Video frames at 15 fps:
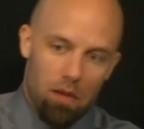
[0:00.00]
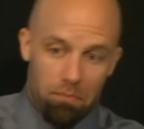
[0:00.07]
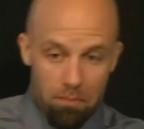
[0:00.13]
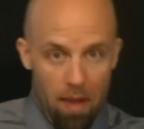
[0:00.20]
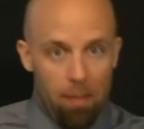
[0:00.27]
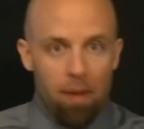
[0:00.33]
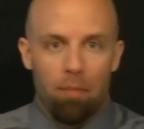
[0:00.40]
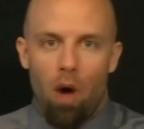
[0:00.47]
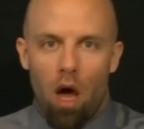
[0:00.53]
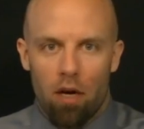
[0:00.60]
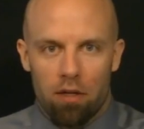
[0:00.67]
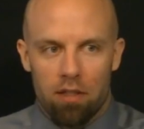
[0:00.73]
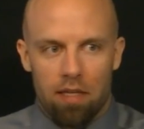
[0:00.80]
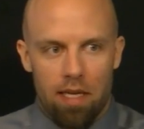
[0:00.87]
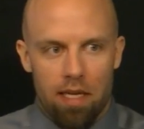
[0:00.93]
maybe
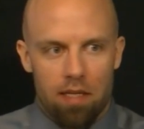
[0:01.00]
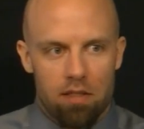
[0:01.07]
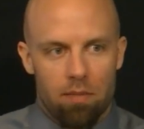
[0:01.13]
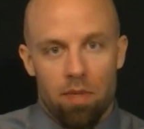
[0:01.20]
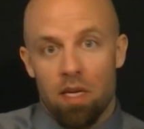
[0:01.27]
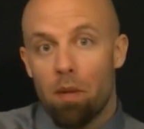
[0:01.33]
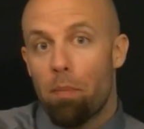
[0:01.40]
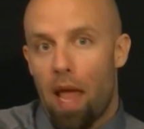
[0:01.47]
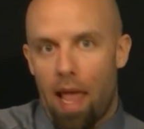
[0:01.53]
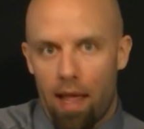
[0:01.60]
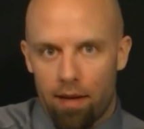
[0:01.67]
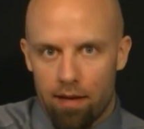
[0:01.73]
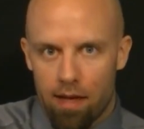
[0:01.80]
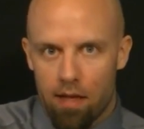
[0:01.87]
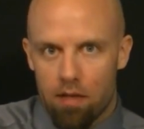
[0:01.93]
modern deism into
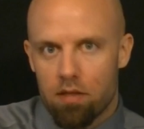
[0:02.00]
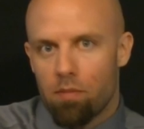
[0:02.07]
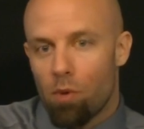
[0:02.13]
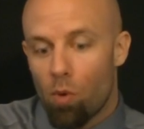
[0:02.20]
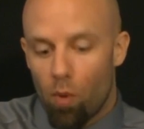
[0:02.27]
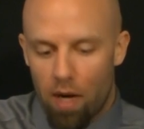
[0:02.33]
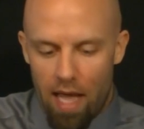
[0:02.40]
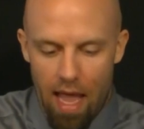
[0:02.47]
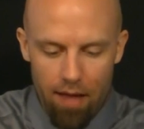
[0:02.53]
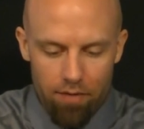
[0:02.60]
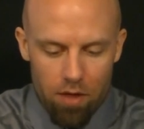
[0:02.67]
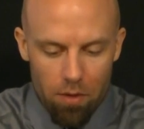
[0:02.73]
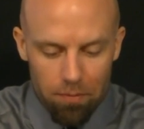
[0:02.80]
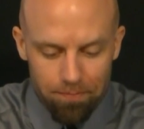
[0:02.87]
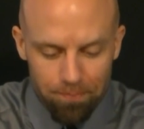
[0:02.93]
pandeism or what have
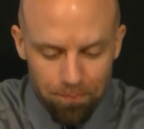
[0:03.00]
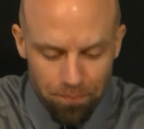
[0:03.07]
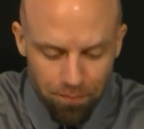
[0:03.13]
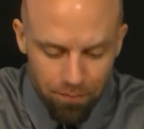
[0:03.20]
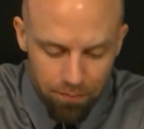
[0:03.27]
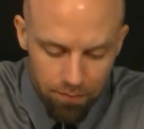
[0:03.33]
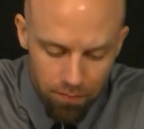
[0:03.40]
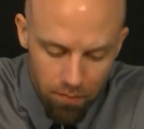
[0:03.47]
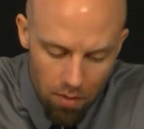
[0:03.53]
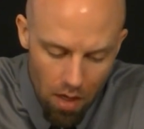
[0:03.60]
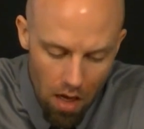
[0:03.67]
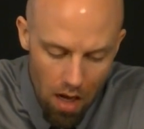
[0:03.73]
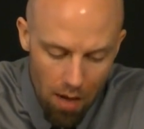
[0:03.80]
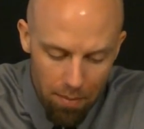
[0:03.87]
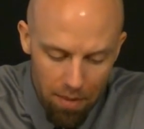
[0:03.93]
you.
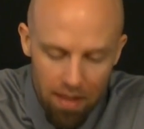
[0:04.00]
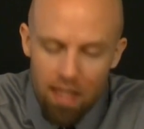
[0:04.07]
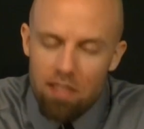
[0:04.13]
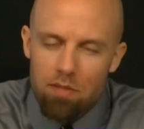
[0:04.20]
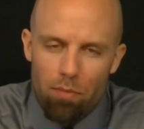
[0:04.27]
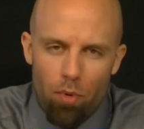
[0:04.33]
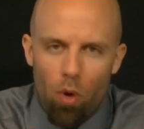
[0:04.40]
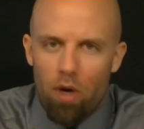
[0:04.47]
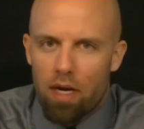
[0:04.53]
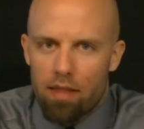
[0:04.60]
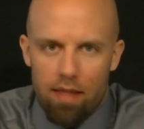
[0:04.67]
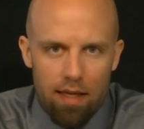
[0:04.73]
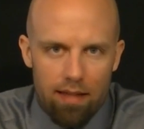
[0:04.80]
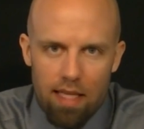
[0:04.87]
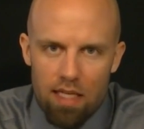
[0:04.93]
And that's important. I
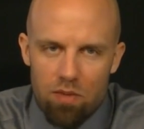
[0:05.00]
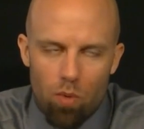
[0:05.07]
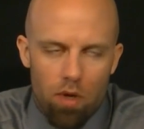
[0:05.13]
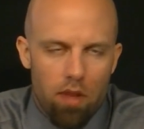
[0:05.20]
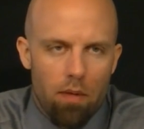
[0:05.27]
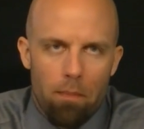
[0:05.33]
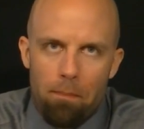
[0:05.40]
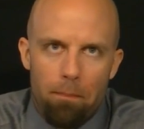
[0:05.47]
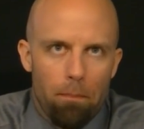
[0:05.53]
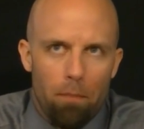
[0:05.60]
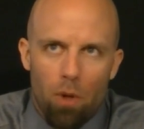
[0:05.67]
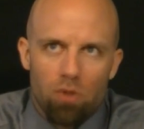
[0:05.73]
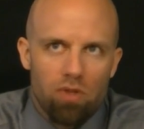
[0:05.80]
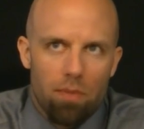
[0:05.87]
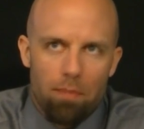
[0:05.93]
think that's one of the
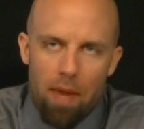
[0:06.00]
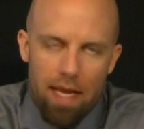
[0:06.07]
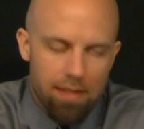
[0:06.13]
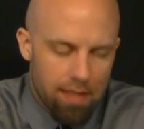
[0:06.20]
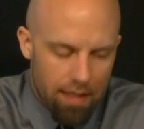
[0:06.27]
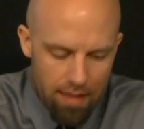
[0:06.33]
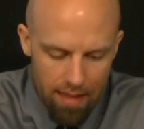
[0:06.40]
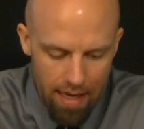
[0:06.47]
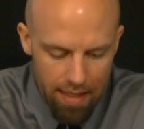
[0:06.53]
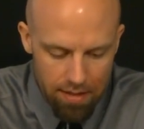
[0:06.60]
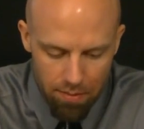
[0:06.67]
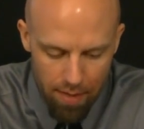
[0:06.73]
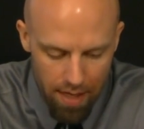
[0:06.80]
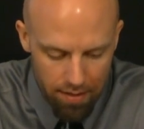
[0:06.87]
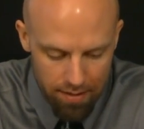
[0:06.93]
most amazing
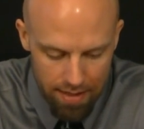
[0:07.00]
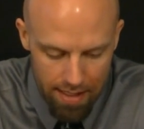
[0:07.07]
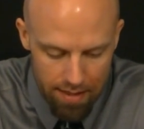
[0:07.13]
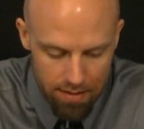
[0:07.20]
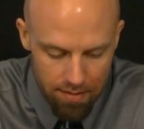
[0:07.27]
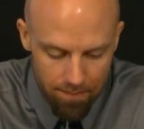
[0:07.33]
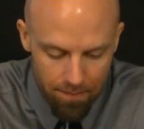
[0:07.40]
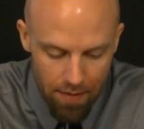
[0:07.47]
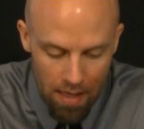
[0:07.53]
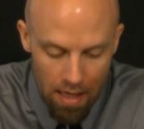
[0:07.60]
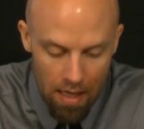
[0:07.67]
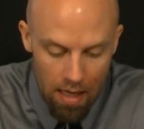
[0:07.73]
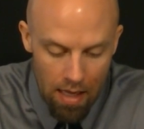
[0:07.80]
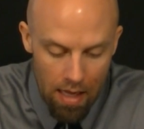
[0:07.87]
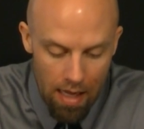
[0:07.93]
things about deism.
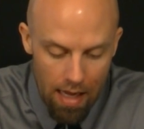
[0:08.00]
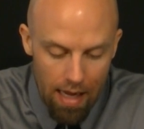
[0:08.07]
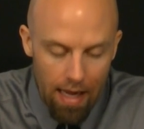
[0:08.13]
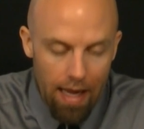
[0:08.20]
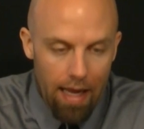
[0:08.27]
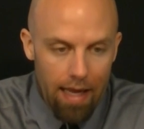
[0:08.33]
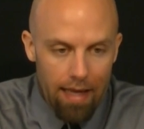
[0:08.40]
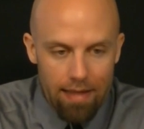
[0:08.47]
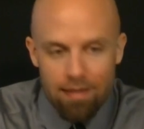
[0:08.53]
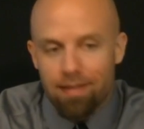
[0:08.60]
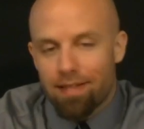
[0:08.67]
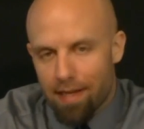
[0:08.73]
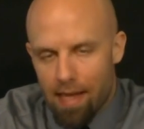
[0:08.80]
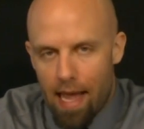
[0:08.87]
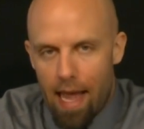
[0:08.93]
And
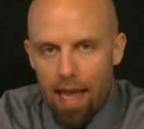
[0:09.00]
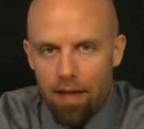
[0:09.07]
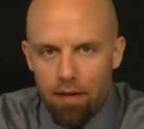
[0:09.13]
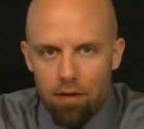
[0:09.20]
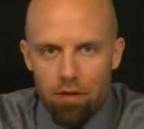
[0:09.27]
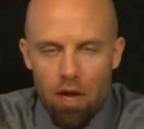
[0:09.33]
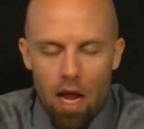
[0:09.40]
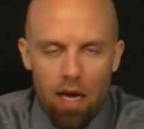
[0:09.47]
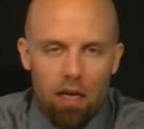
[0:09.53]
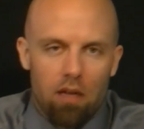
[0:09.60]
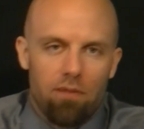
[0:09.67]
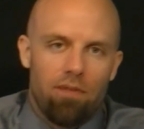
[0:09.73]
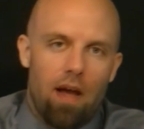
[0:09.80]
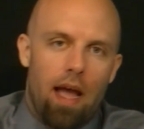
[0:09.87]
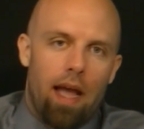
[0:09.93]
today, you're not going
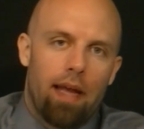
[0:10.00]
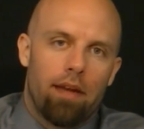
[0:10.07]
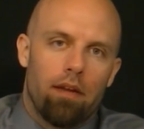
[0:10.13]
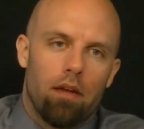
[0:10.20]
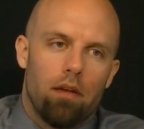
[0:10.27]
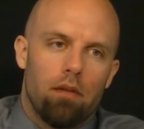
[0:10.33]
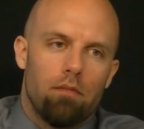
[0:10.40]
to find